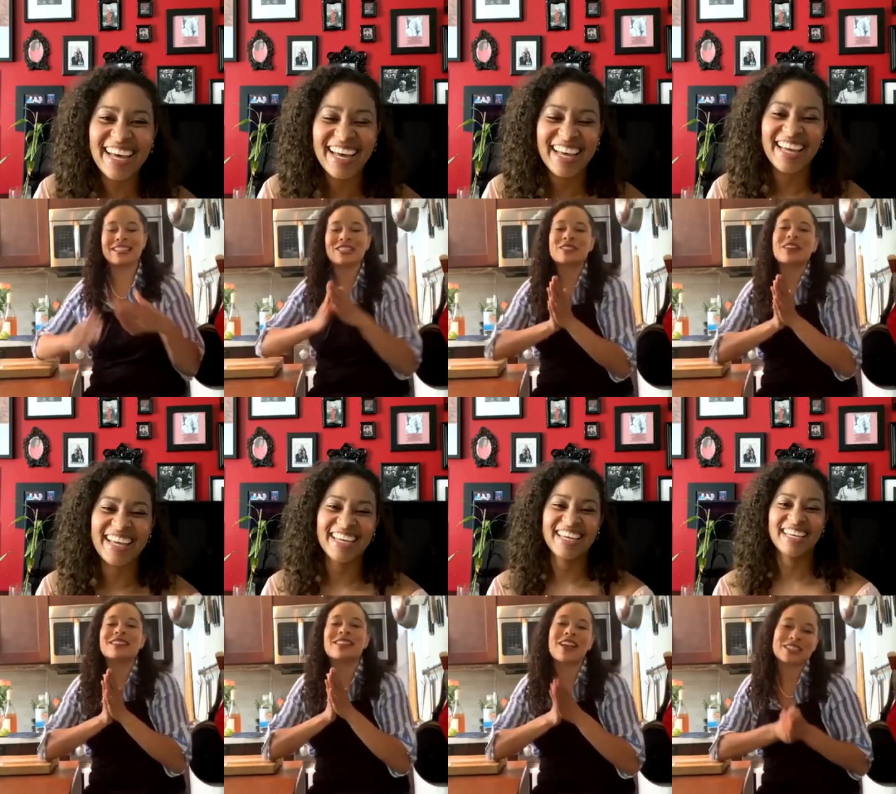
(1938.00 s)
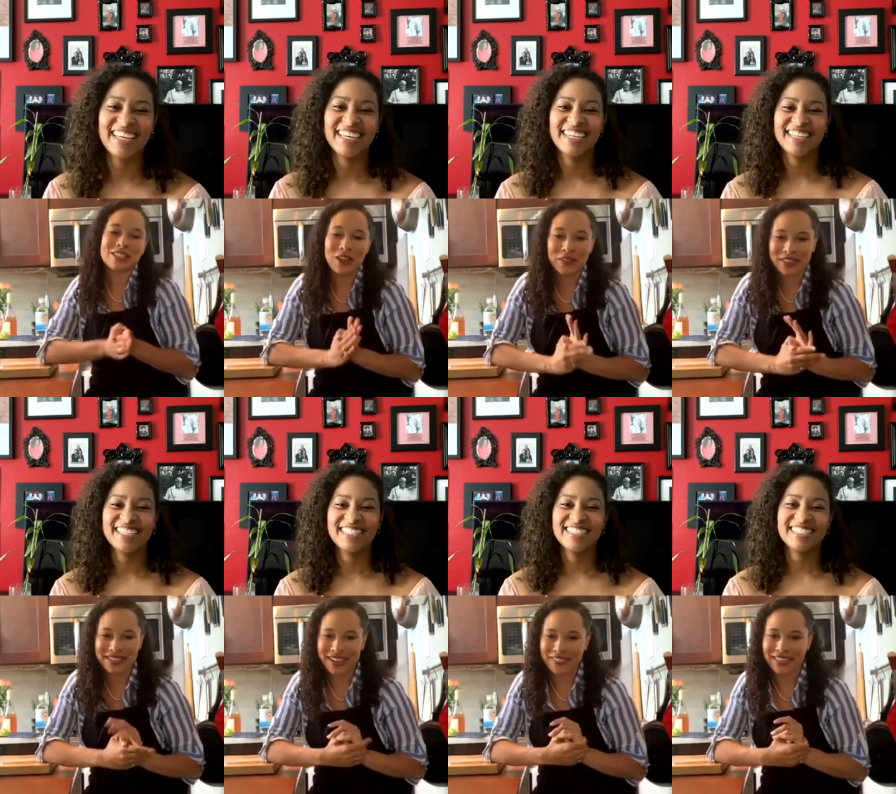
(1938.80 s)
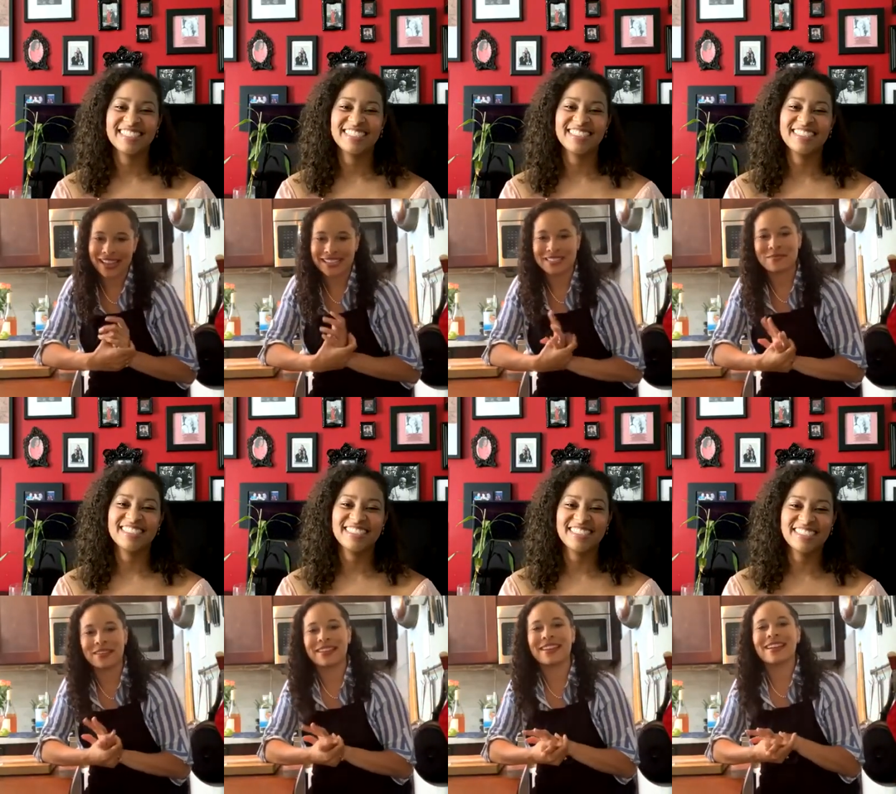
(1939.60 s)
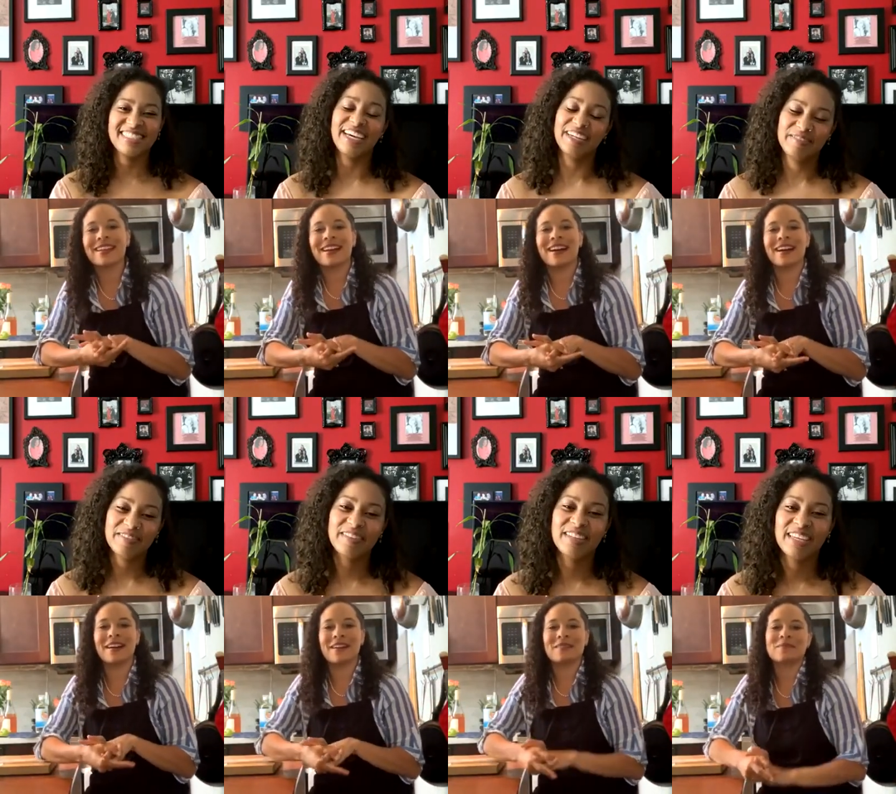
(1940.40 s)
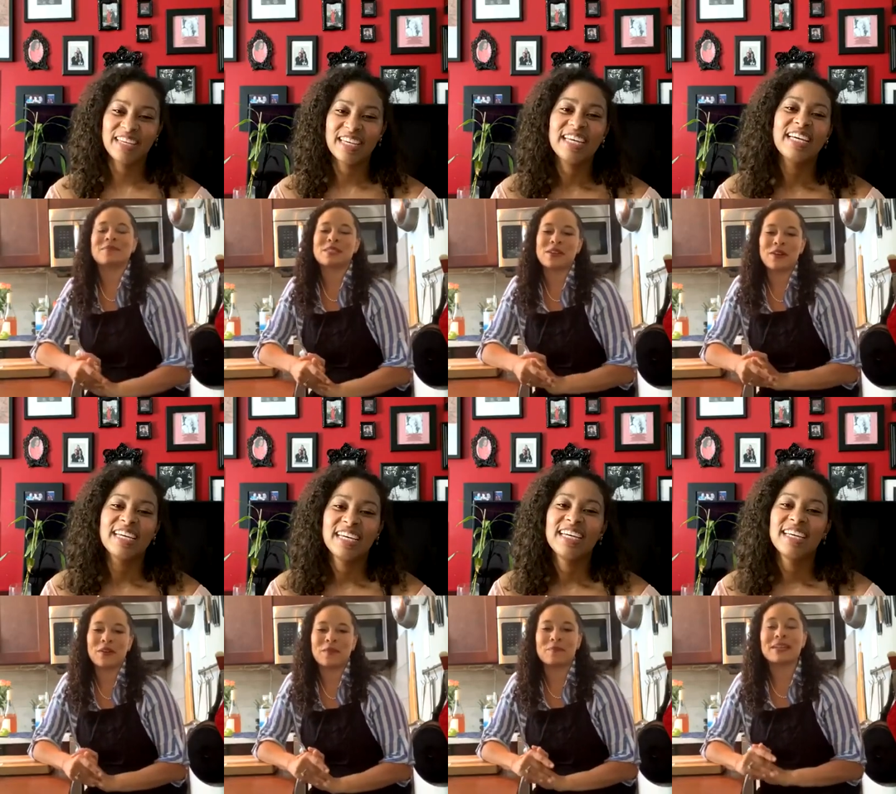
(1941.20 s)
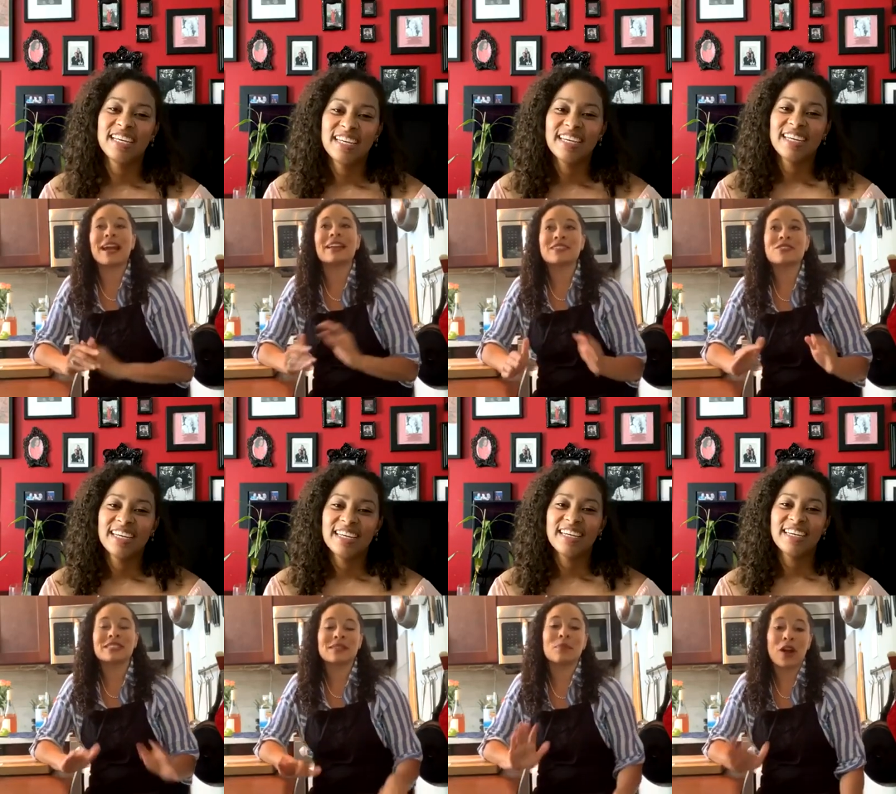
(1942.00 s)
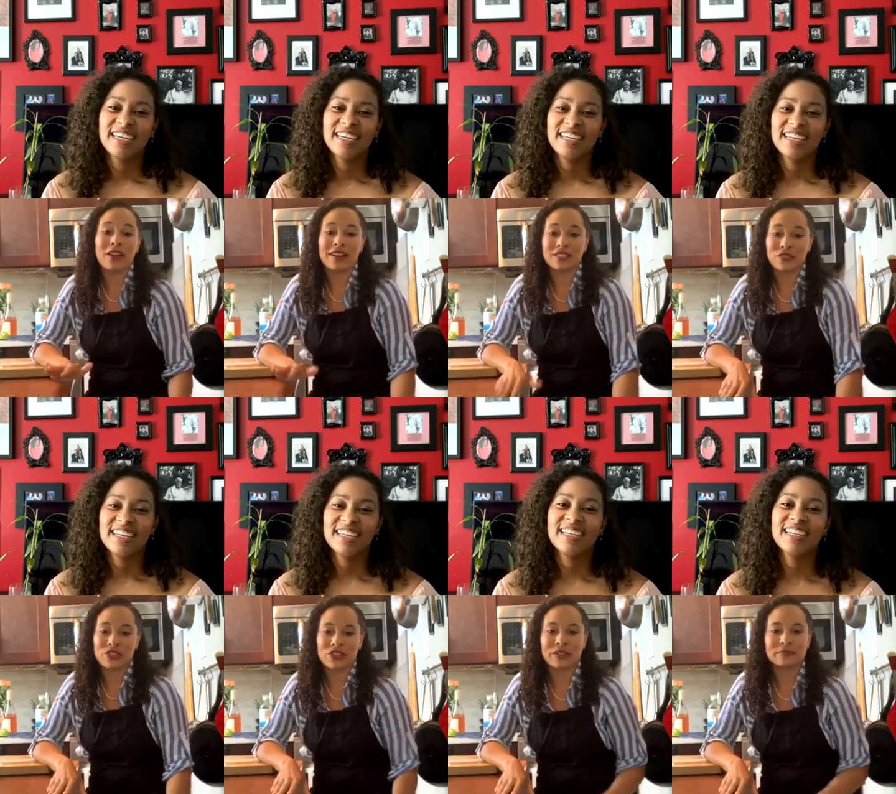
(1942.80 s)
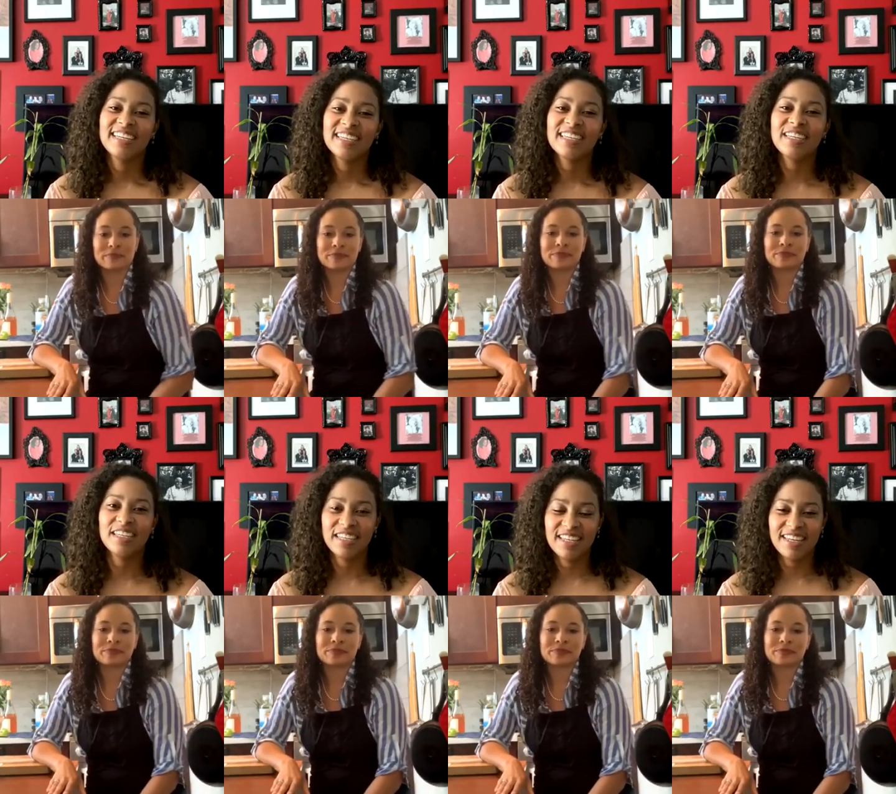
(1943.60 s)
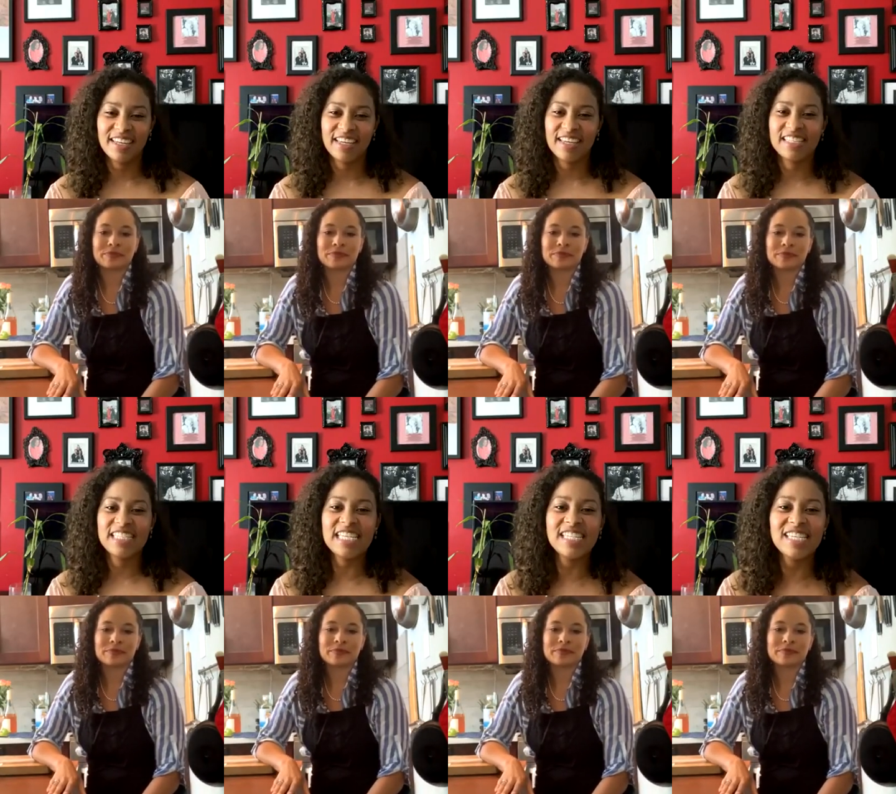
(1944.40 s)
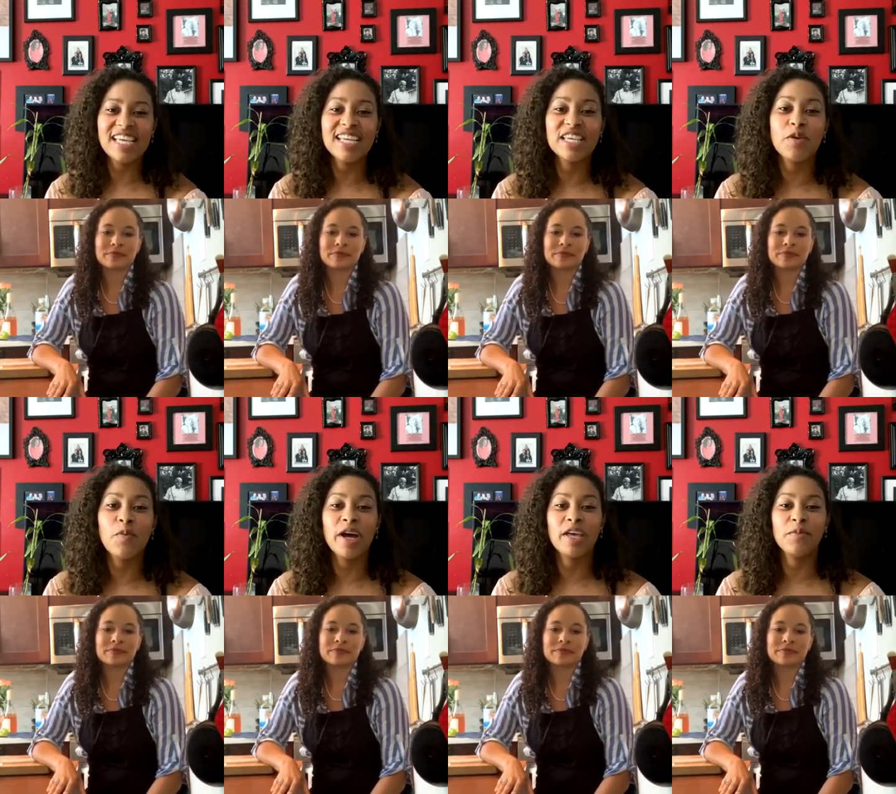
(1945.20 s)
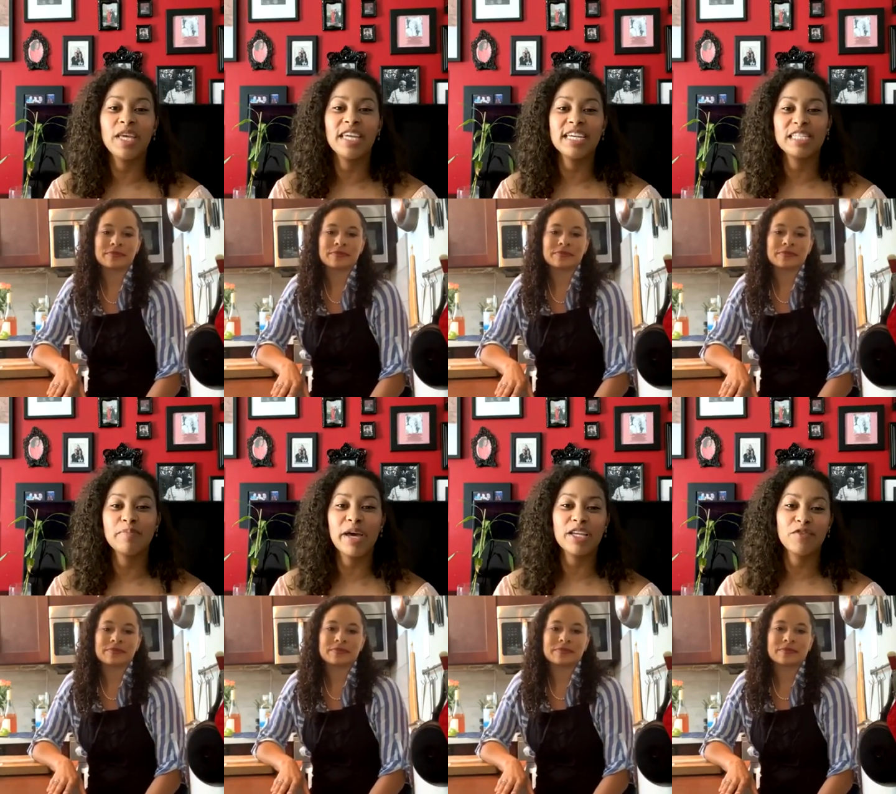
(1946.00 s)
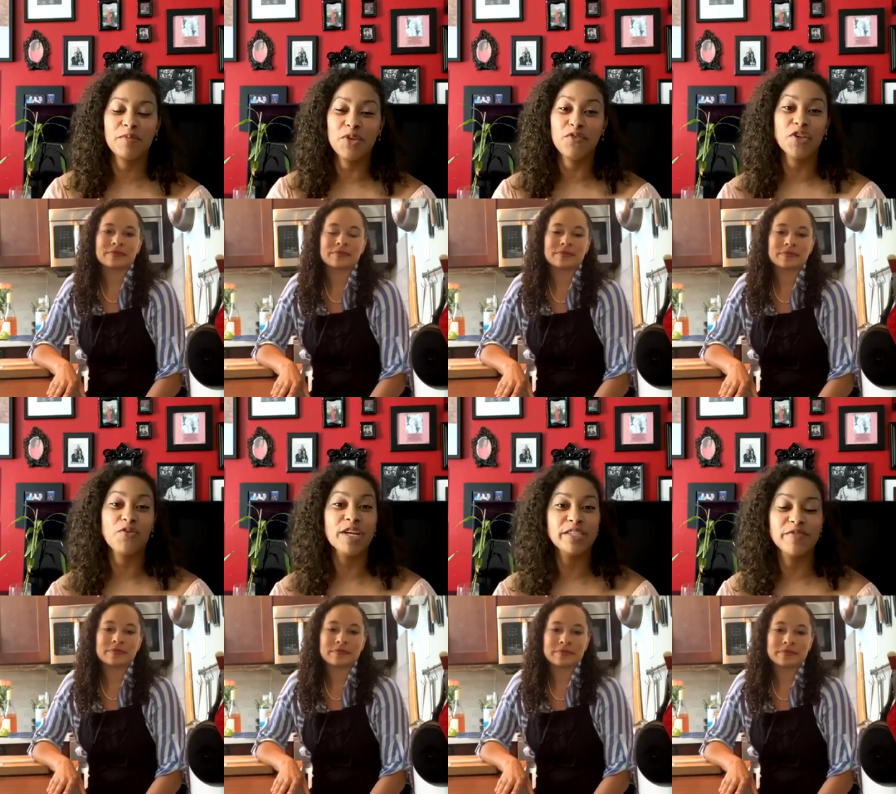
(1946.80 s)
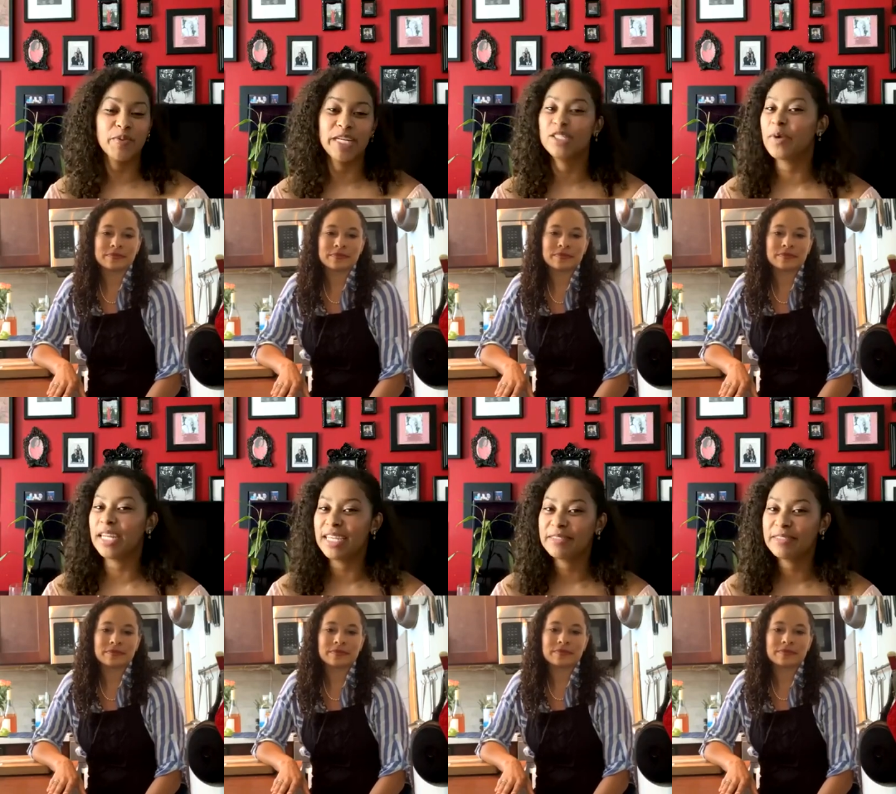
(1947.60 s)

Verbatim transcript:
Speaker 1: is a lot slower than I would like it to be. Yeah. So, but I do see progress for sure.
Speaker 2: Good, good. TT's asking what we can expect from you for the rest of 2020.